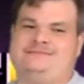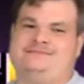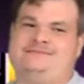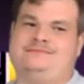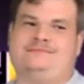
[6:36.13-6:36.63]

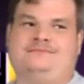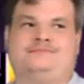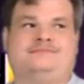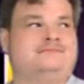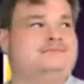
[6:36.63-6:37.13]

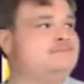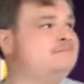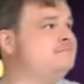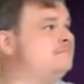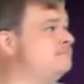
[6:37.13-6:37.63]

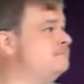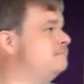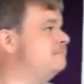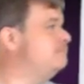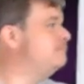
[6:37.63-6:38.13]

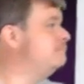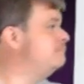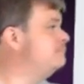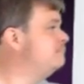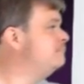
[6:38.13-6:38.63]

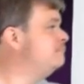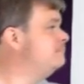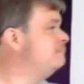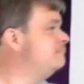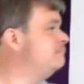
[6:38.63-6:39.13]

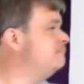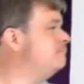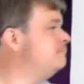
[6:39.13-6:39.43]
(not speaking)